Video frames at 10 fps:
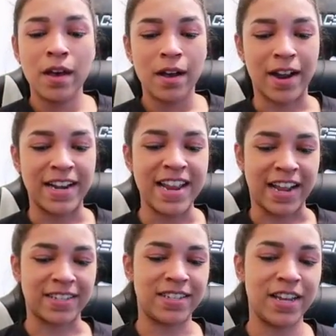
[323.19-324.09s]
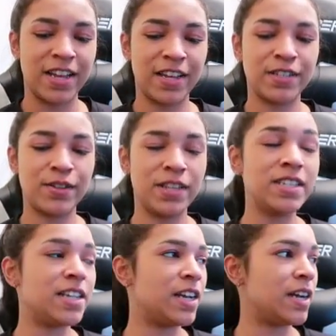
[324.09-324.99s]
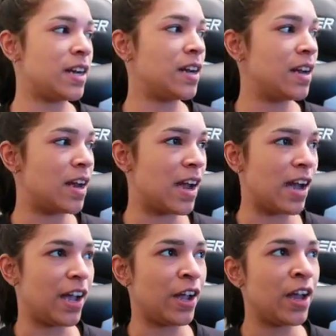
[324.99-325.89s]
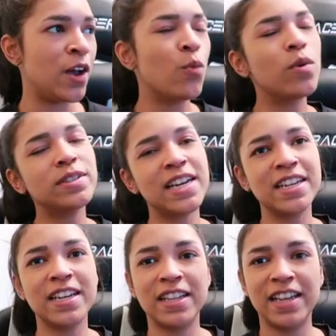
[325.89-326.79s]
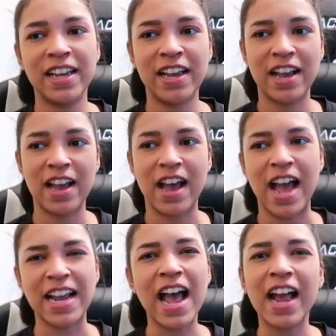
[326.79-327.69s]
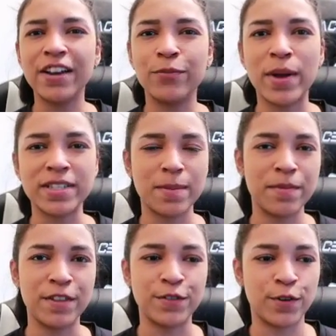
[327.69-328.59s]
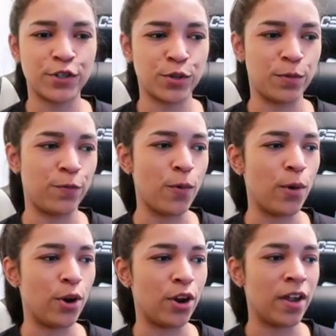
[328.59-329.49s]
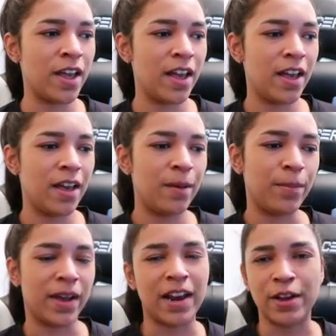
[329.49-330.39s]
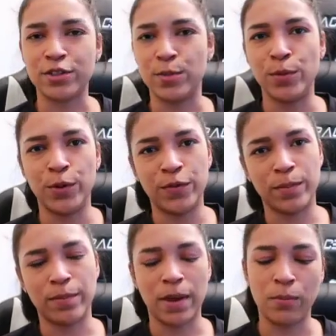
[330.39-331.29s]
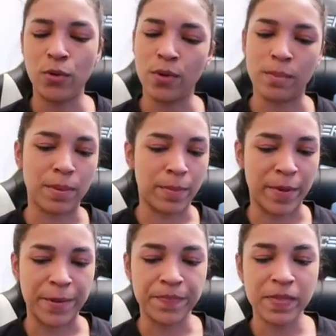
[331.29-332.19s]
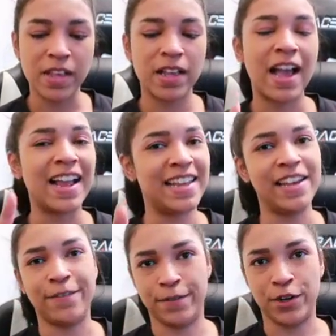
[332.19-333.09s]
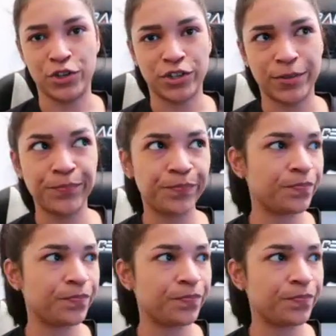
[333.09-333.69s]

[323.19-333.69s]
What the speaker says: All right, next. So this year technically I kind of bought some of this furniture before, but I also moved and bought more. IKEA furniture.